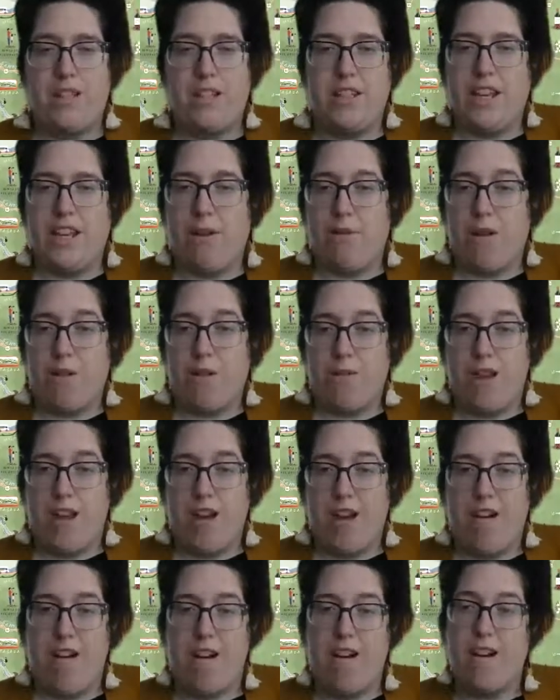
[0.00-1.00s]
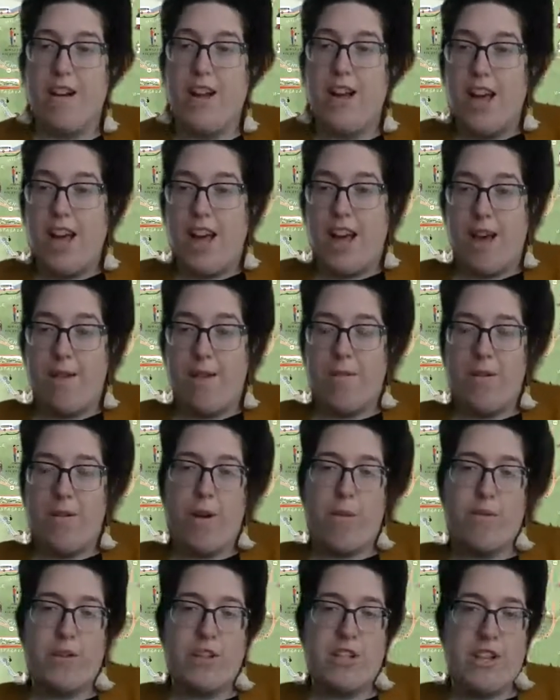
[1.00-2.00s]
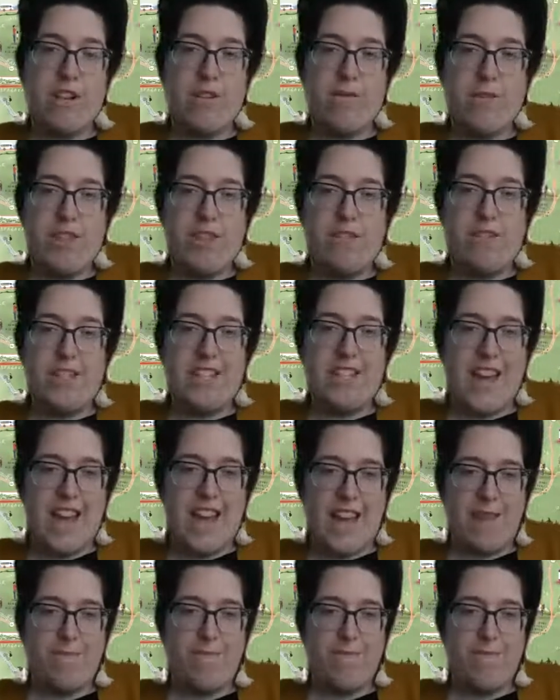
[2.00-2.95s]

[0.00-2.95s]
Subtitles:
to get where we are, or what we're sharing with you today.